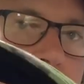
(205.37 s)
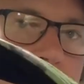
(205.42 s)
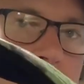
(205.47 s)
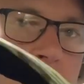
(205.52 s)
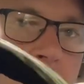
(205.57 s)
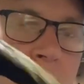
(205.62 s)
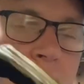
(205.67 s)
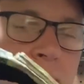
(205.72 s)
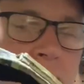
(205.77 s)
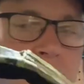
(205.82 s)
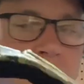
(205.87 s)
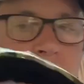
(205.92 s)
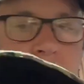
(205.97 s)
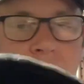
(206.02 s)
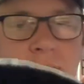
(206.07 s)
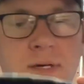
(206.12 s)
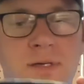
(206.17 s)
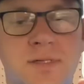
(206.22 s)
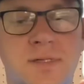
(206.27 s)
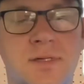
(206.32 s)
In the
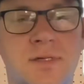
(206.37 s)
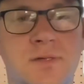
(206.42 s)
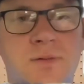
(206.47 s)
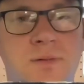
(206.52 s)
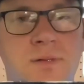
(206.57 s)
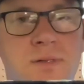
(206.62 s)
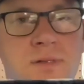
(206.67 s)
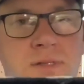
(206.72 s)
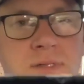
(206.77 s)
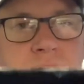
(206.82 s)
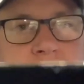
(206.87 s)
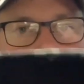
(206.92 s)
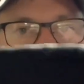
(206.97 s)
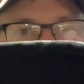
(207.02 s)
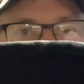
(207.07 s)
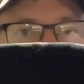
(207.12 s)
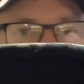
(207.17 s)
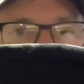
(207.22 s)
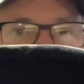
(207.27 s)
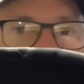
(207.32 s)
case of this one, it's a
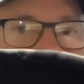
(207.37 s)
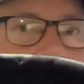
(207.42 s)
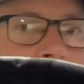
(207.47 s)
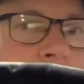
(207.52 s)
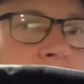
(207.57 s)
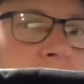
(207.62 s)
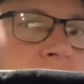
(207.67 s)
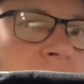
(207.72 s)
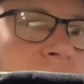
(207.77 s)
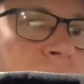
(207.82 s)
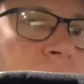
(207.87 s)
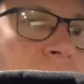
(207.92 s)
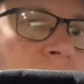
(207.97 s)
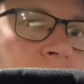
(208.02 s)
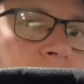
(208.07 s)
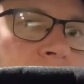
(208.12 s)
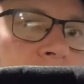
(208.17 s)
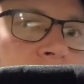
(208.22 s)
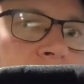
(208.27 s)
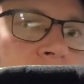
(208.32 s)
Cry Blast belt,
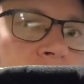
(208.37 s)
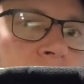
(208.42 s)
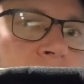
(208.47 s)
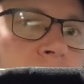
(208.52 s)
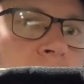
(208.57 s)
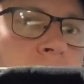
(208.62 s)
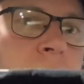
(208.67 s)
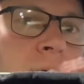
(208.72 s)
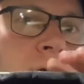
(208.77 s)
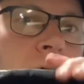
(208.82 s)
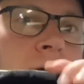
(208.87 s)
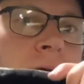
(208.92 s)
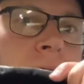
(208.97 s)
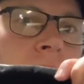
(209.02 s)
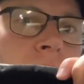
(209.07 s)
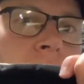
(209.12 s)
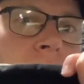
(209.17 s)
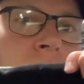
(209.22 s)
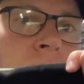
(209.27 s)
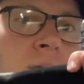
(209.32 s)
so it's got some armor in it,
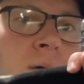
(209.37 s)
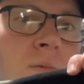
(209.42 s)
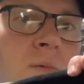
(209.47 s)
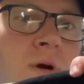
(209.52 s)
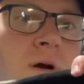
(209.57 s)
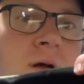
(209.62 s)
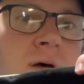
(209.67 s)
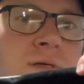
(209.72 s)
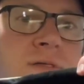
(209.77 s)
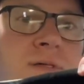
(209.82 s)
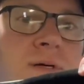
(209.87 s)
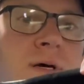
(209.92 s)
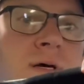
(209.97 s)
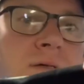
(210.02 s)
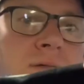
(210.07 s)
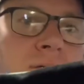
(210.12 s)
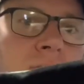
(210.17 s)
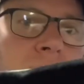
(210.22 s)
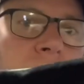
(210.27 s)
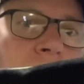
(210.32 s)
but it also
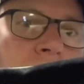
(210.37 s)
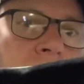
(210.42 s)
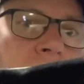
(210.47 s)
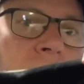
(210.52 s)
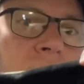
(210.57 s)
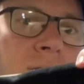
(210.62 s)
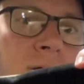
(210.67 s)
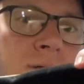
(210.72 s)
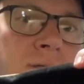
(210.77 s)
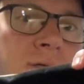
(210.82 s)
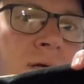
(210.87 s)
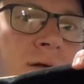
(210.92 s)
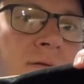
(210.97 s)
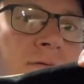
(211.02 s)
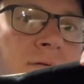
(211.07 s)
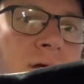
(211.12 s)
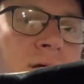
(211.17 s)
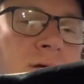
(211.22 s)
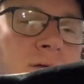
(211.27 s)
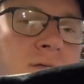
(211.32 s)
has loop on the inside
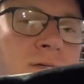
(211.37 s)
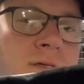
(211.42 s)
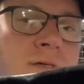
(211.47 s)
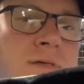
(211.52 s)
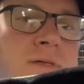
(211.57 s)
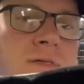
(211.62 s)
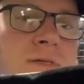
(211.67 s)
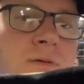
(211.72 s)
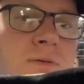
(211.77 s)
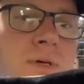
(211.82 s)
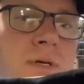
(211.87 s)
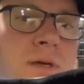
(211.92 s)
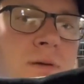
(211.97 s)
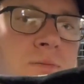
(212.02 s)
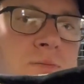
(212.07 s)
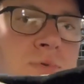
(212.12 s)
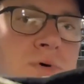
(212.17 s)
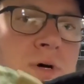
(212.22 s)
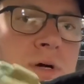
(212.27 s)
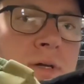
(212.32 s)
face, so we can
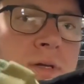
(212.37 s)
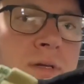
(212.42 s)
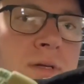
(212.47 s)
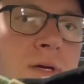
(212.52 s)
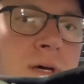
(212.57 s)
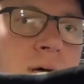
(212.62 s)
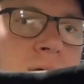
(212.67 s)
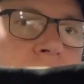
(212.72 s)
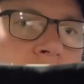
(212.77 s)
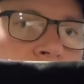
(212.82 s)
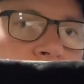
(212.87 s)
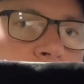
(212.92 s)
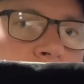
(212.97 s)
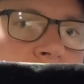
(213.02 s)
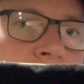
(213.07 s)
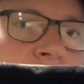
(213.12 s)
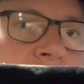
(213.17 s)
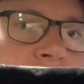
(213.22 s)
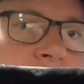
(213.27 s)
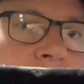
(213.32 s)
put some
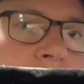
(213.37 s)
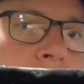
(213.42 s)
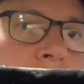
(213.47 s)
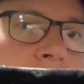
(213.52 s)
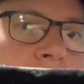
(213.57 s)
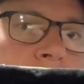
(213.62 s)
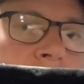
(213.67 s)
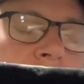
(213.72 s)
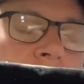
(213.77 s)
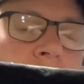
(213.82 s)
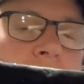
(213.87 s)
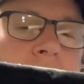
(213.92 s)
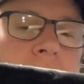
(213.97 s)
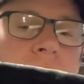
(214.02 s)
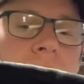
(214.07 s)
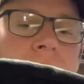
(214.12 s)
additional padding if we want.